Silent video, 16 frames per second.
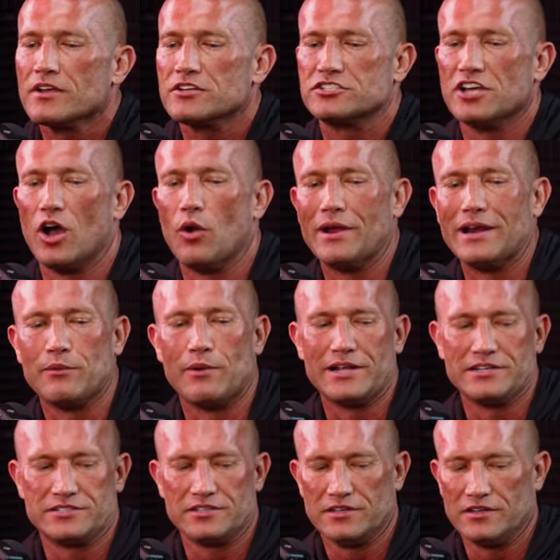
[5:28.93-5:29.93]
So
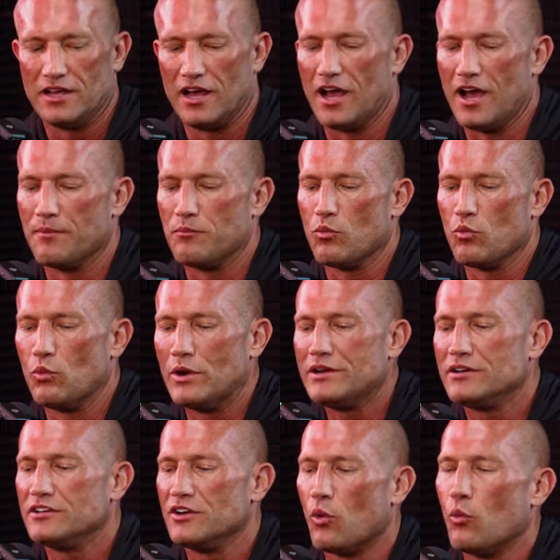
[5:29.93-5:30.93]
anyways, um, we,
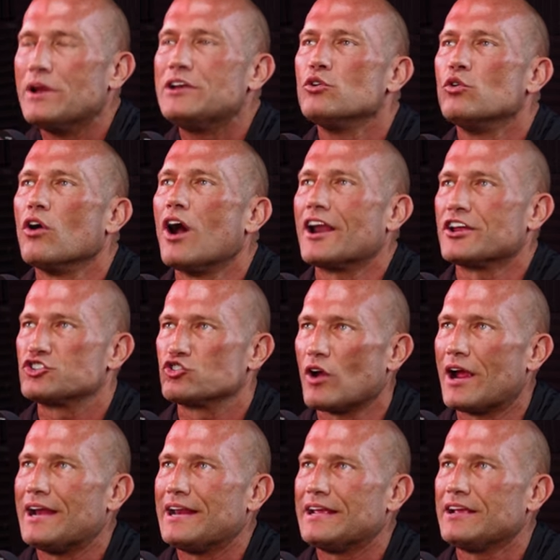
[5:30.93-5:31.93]
you know, we do a lot of
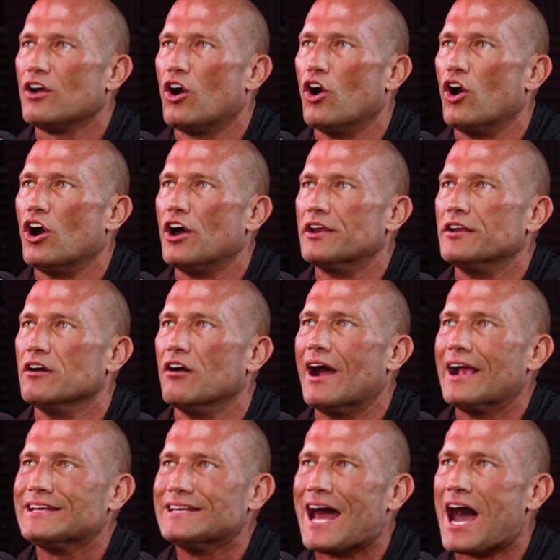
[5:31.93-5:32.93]
training on
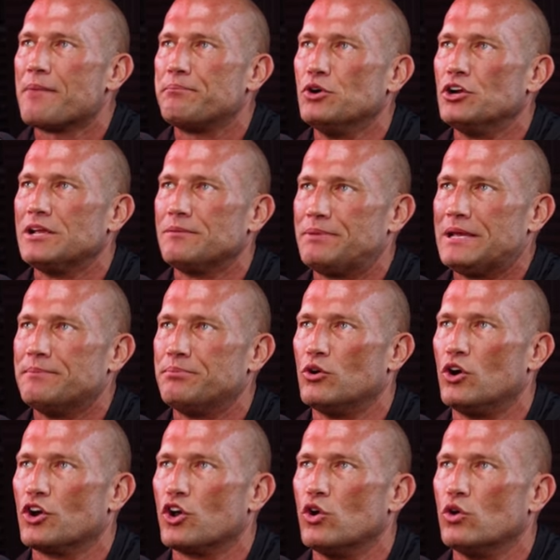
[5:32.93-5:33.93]
like not putting
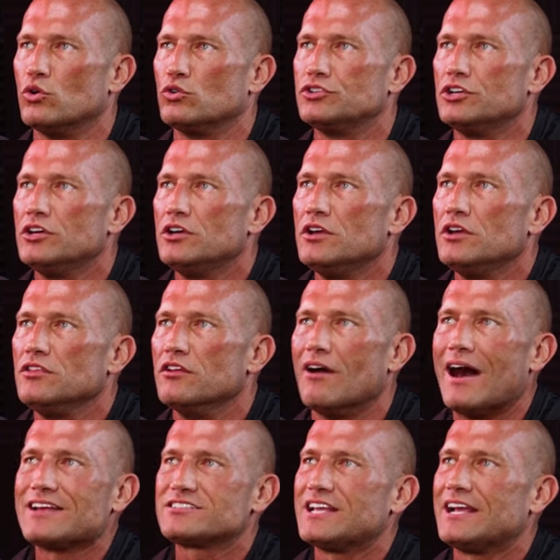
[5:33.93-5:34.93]
people on hold. The
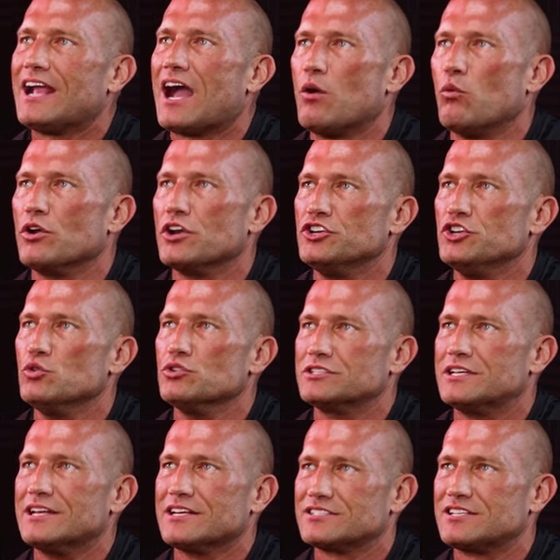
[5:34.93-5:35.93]
last thing I want to do
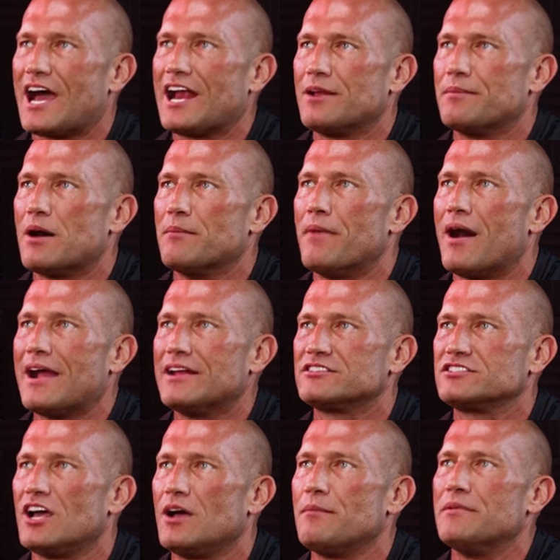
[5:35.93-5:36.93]
is get excited about buying
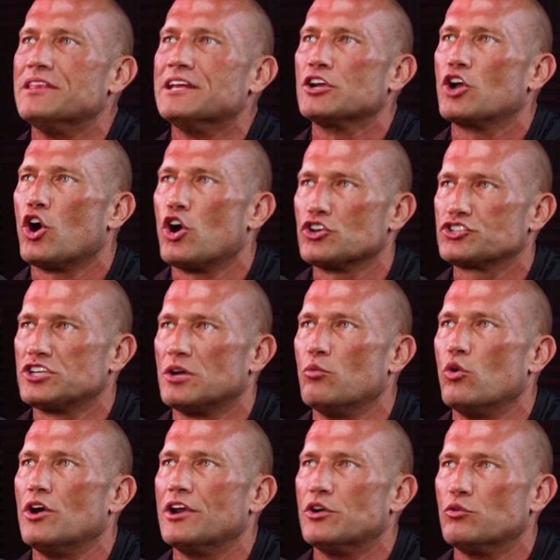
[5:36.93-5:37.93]
something and then call
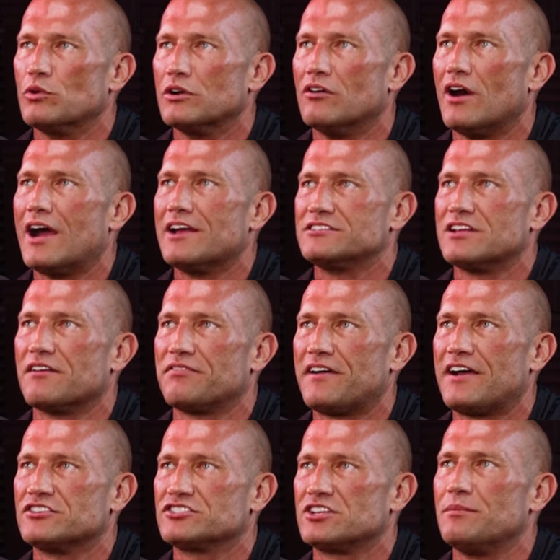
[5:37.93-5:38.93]
someone and realize that I
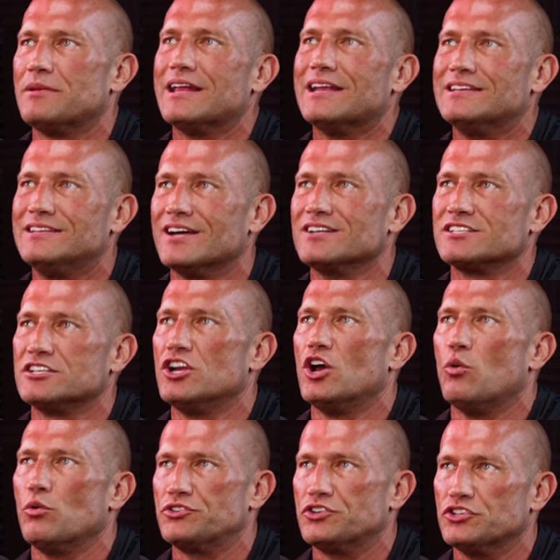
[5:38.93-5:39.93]
found somebody that doesn't
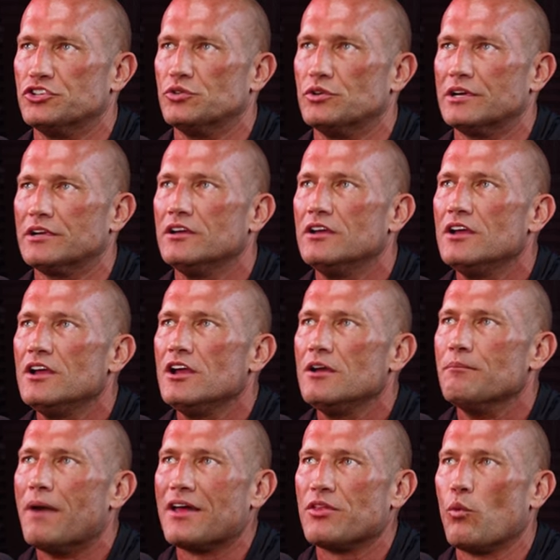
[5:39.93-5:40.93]
know what they're doing.
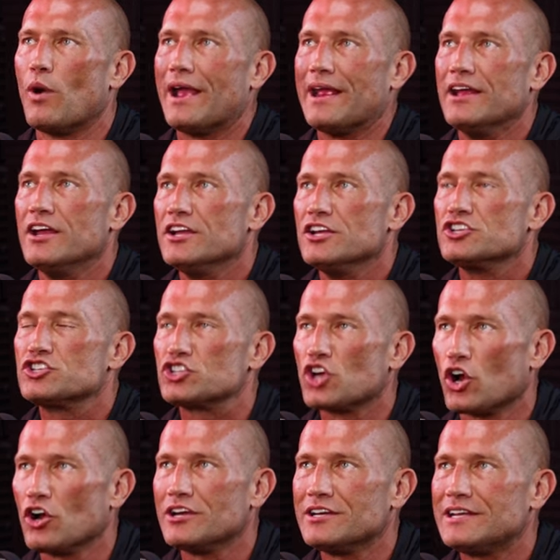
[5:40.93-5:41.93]
By the way,
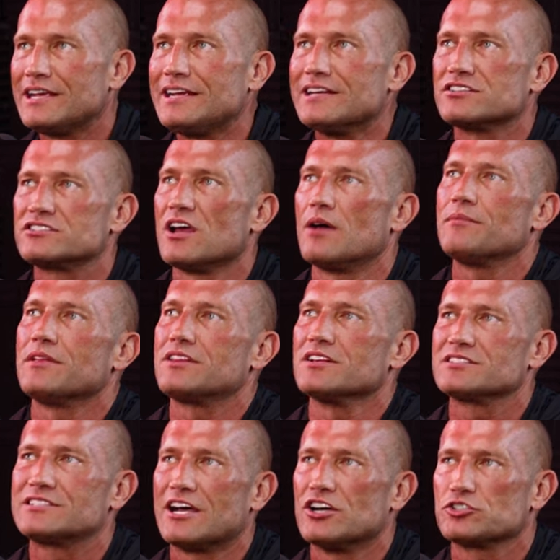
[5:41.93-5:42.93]
certainty is something that
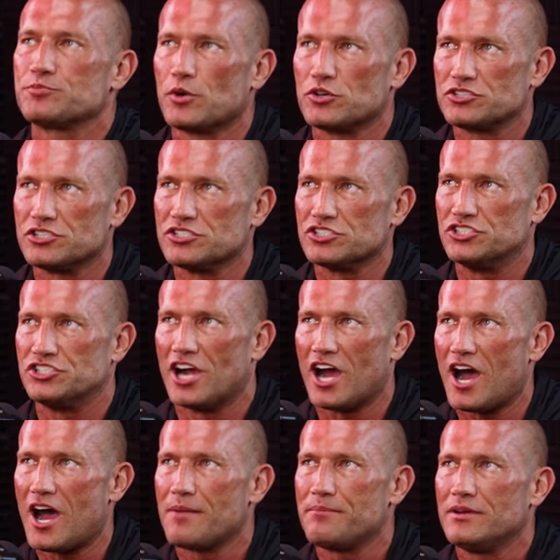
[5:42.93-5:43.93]
the salesperson's
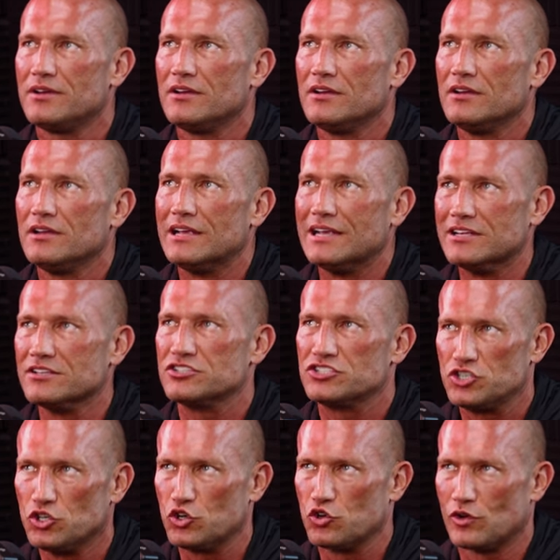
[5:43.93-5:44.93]
job
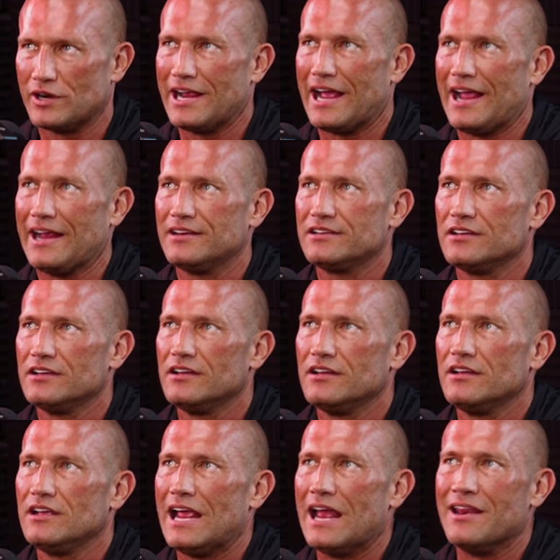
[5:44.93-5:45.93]
is to create.
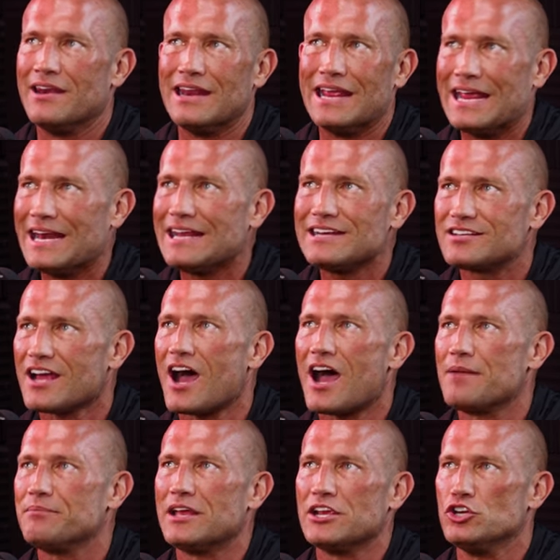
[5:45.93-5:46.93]
And any
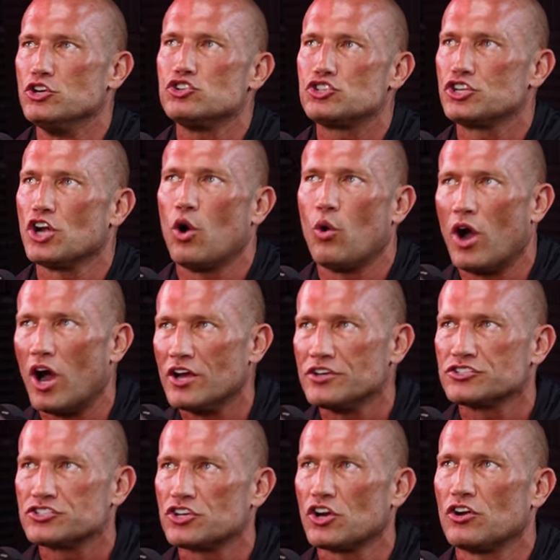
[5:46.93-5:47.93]
time that you show
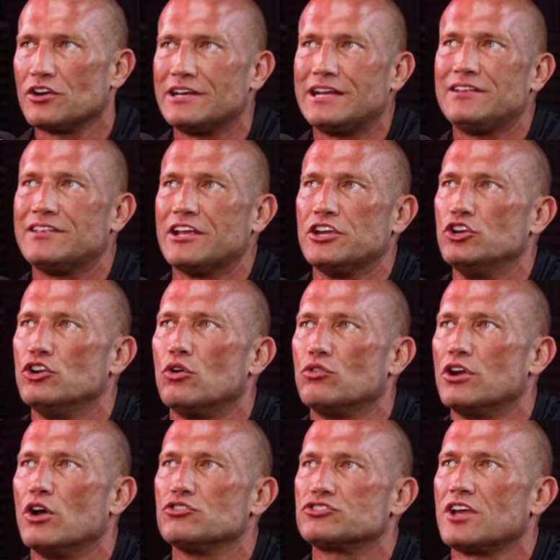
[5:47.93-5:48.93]
uncertainty, that you
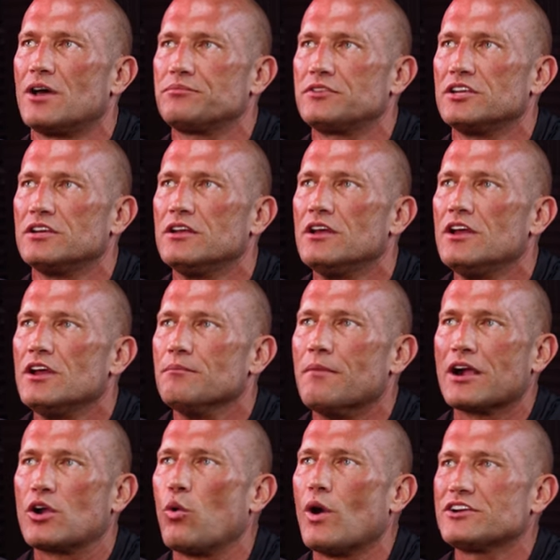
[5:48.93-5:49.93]
don't know something,
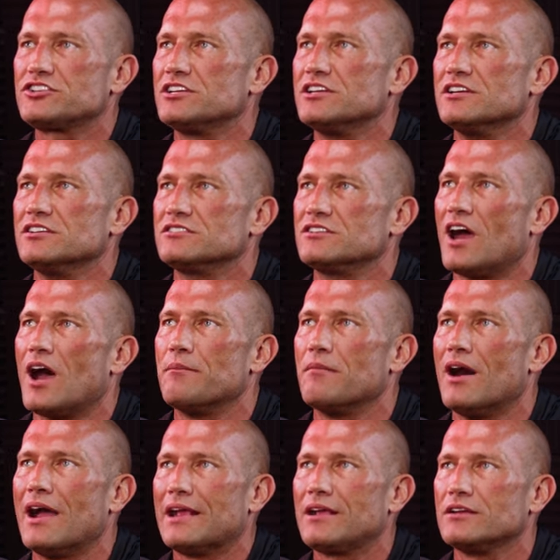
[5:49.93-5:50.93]
my question is, I'm
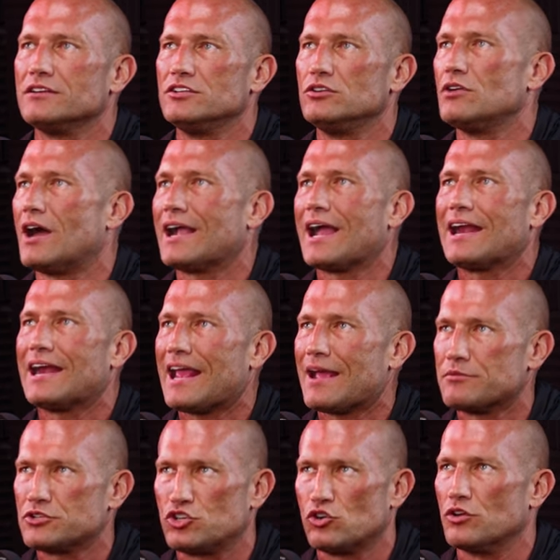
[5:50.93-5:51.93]
like, dude, I got an
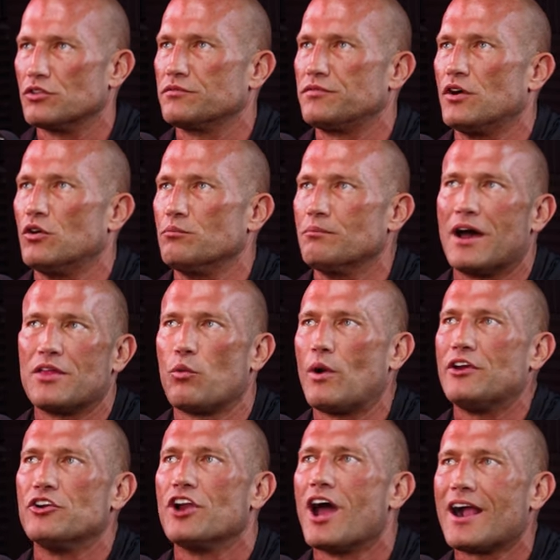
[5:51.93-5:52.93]
amateur on the phone. By the
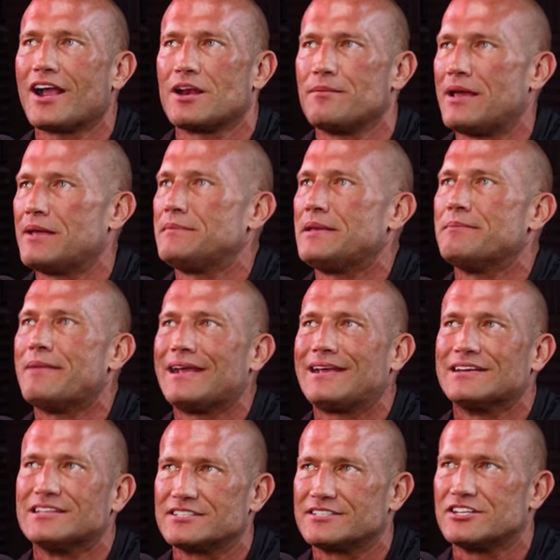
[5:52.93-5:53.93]
way, you're not going to make me
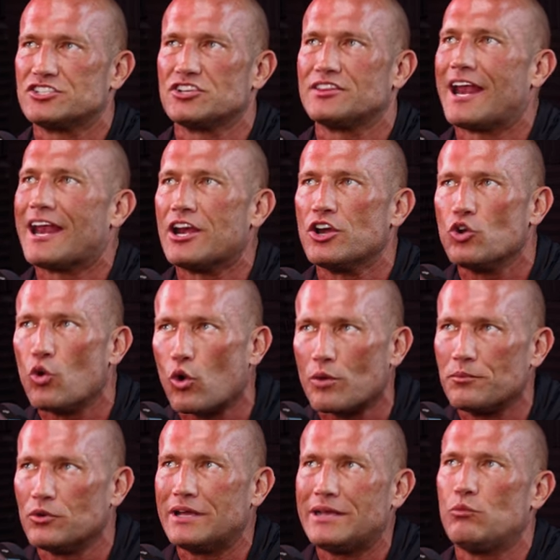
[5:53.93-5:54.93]
make a decision that I
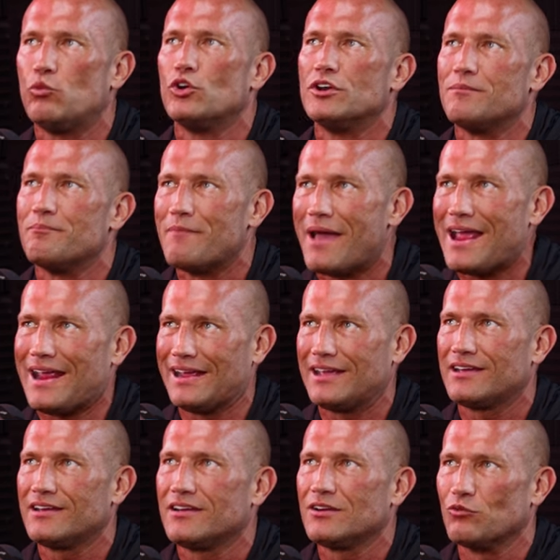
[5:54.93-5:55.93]
normally wouldn't
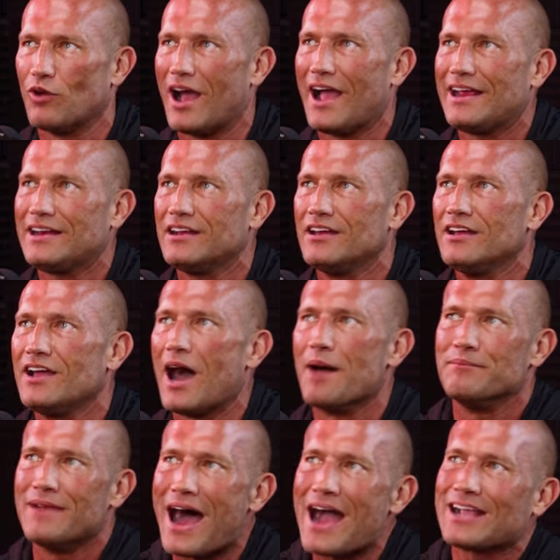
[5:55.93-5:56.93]
make, right?
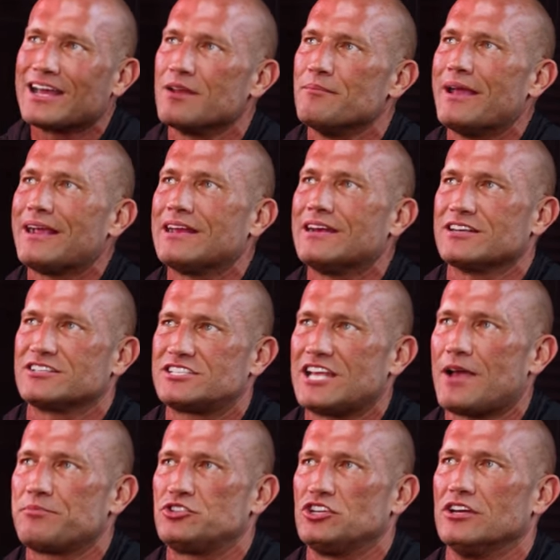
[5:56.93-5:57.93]
I'm not going to make an
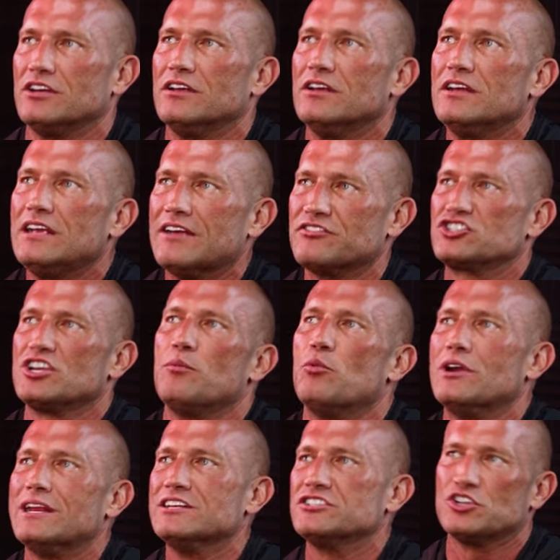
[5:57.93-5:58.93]
exception if
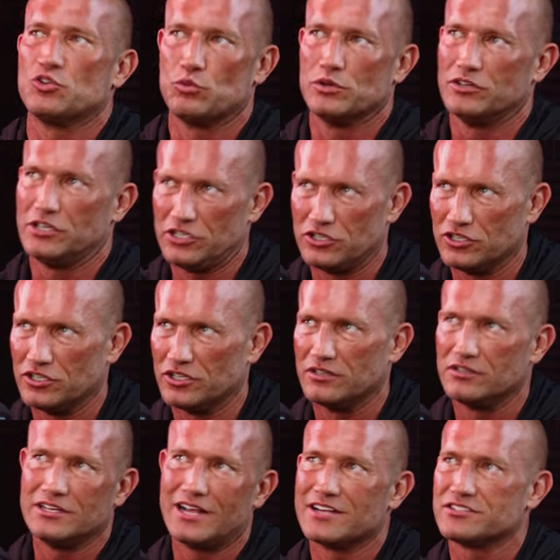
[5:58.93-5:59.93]
someone isn't really good.
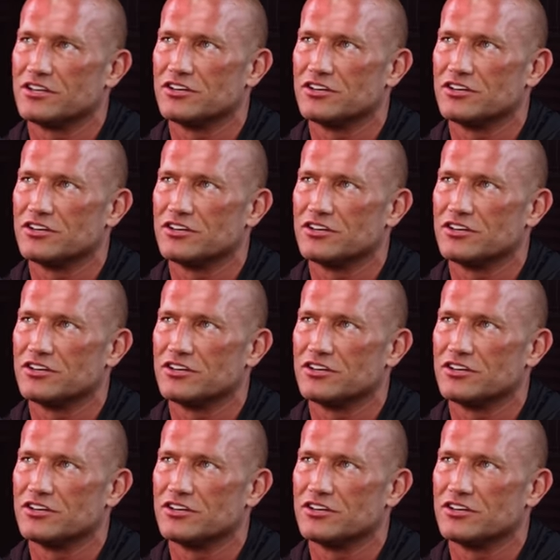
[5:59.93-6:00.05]
Do you guys